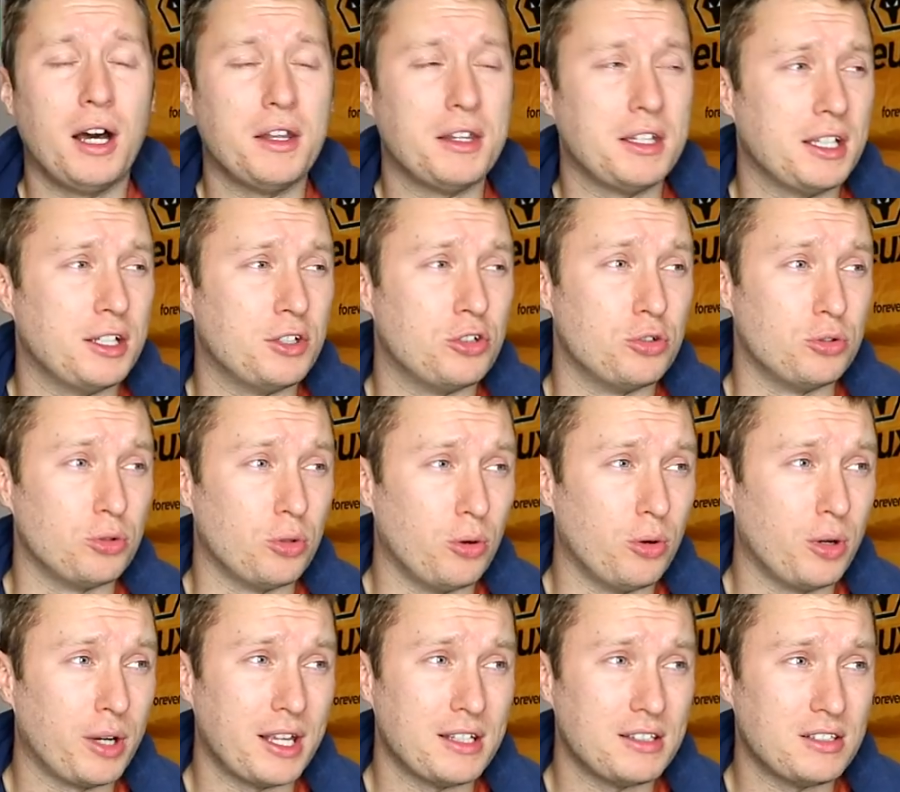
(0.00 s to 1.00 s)
I think a
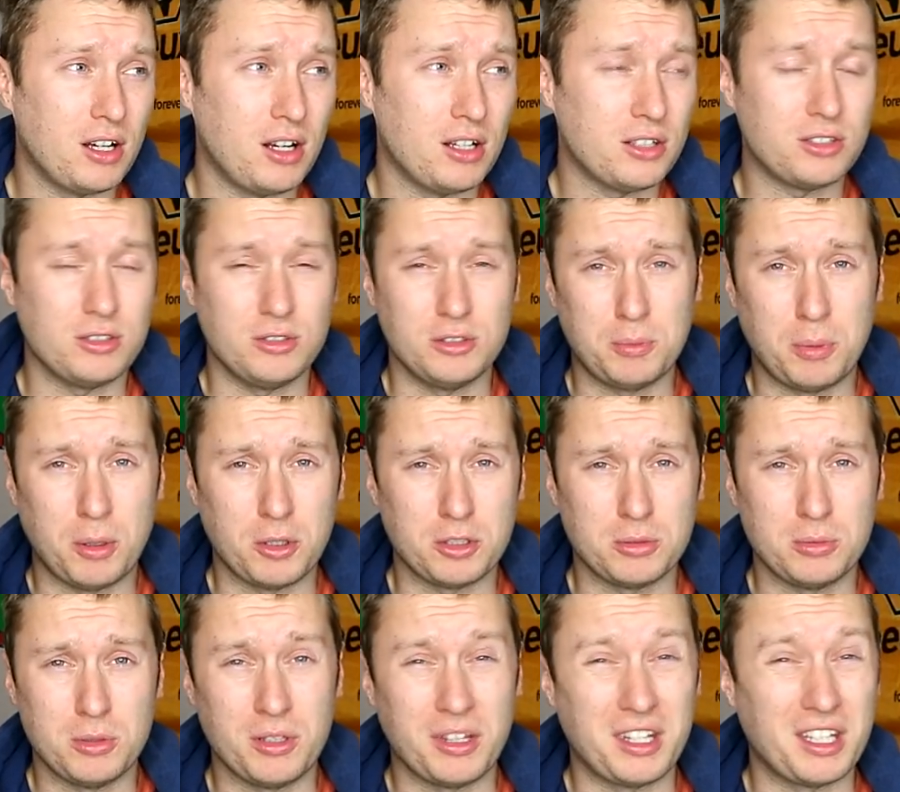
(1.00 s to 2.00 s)
draw against Arsenal is
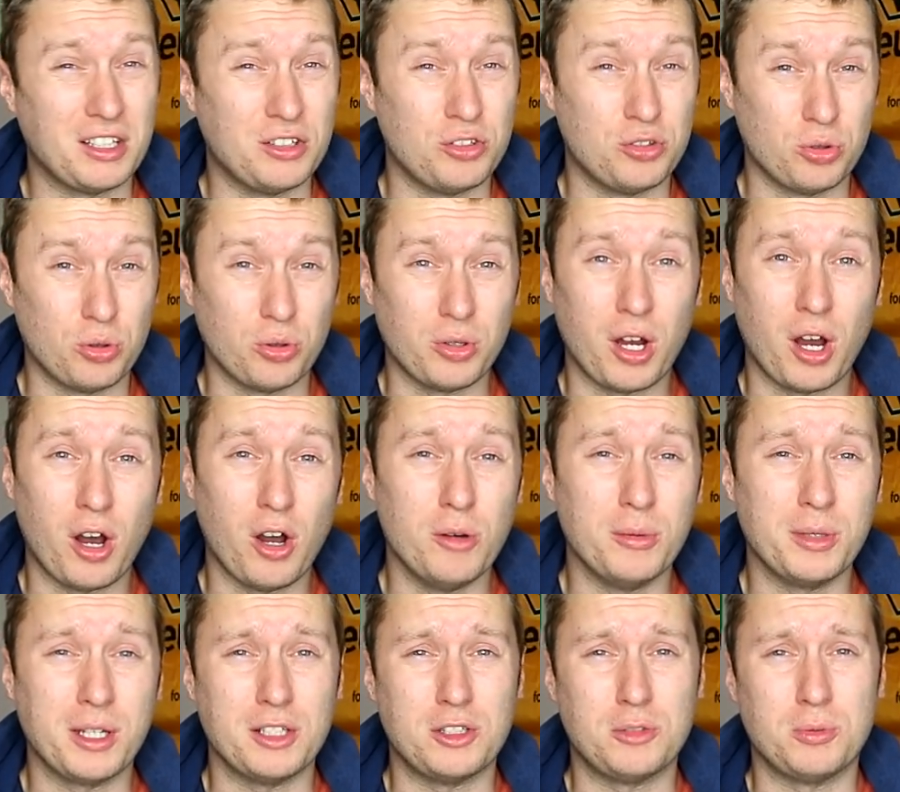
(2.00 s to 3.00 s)
possible. I think a draw at
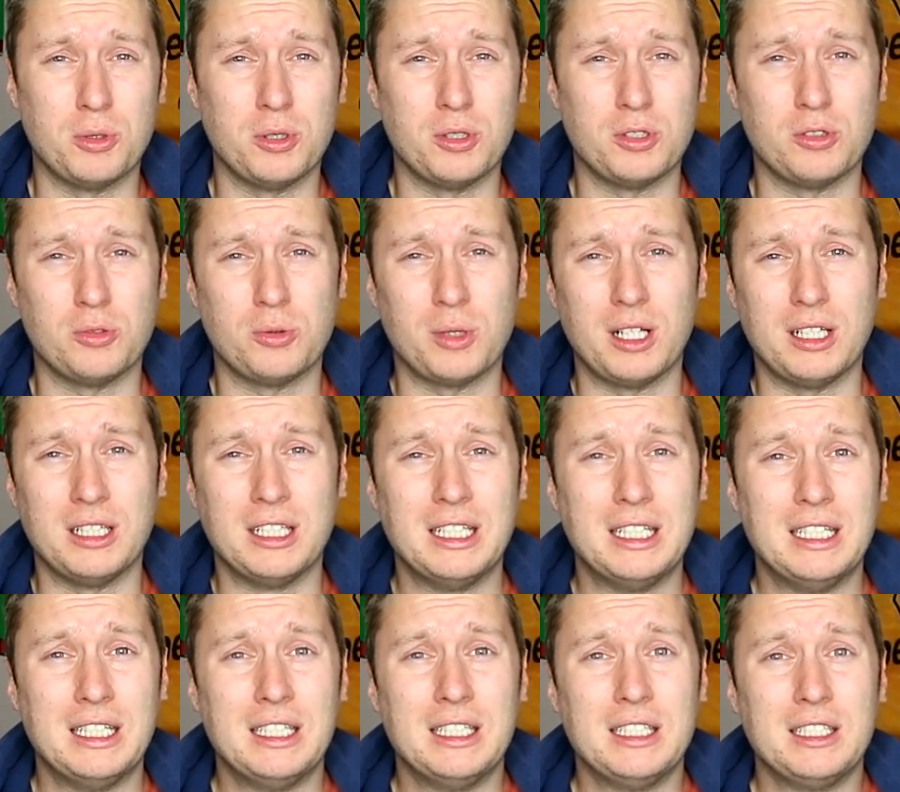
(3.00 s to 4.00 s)
home against Spurs as
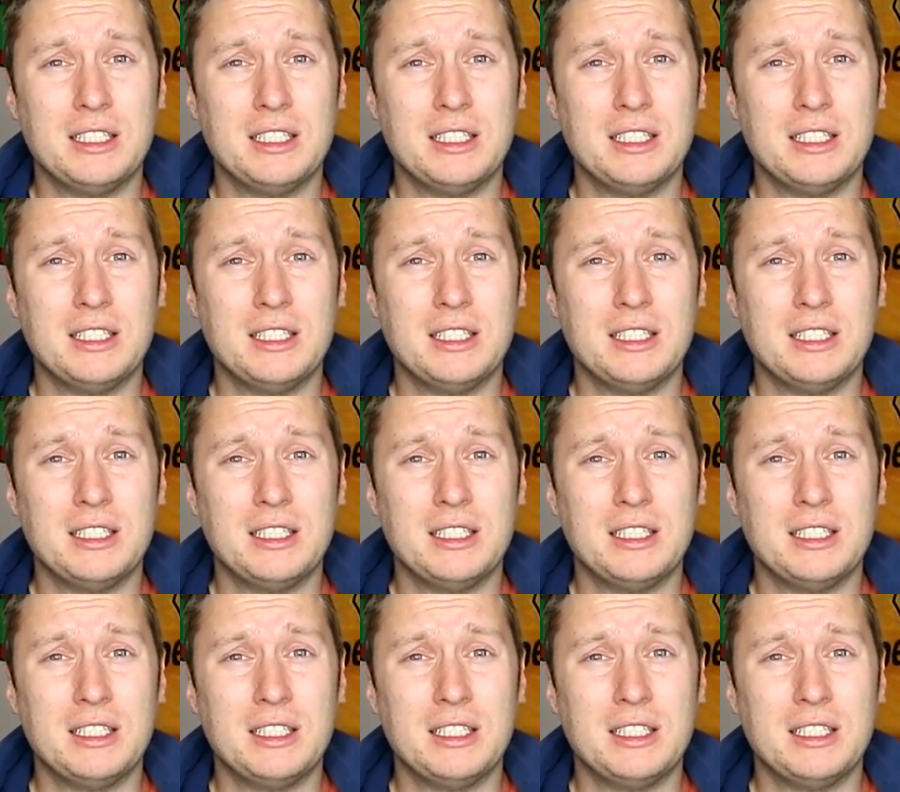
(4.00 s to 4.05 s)
well